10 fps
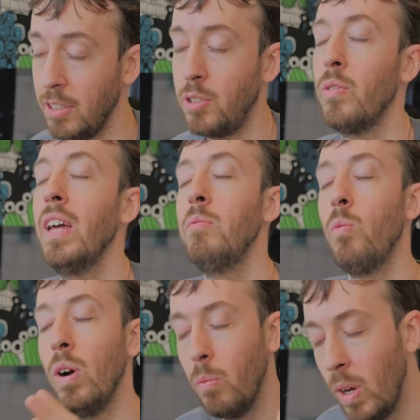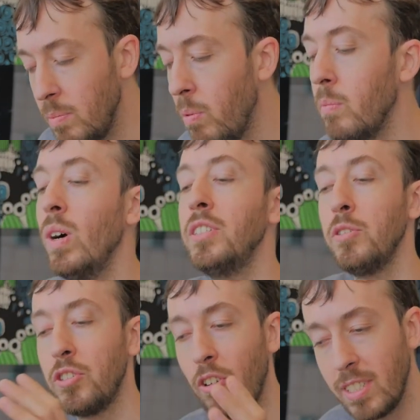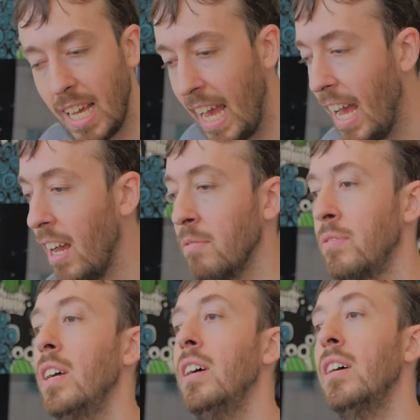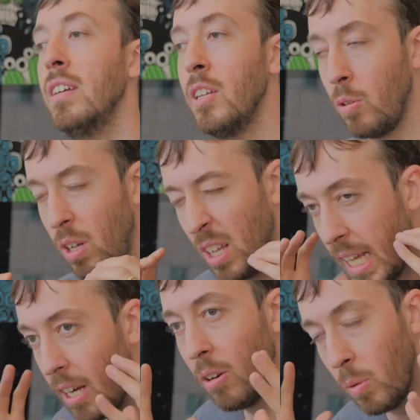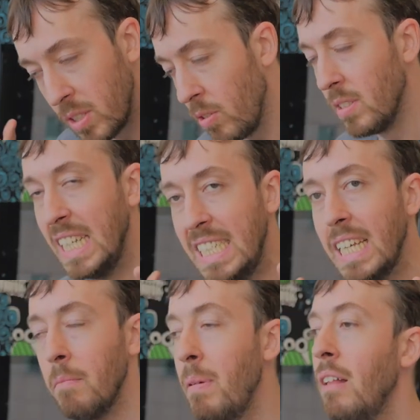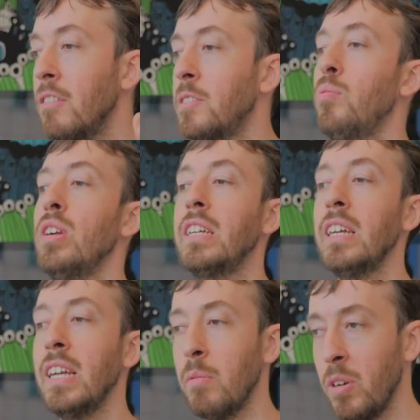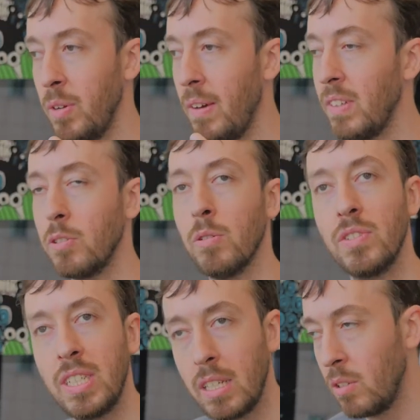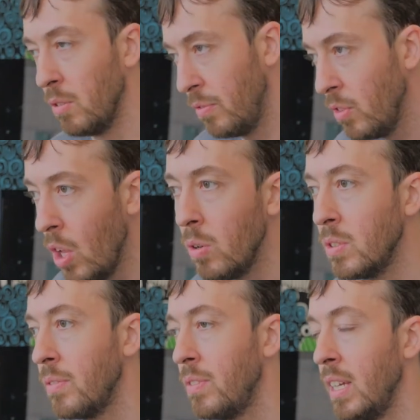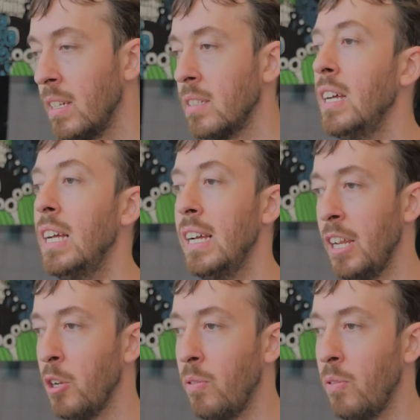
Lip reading: So then once you start to have, you know, clear what's called detailed balance breaking, where you have these sort of cyclical flows of things and you're